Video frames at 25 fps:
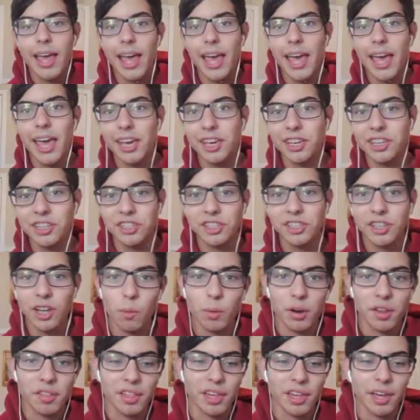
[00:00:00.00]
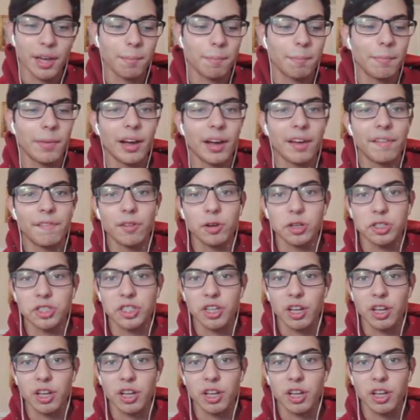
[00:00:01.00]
Hey yo, what is up, my folks?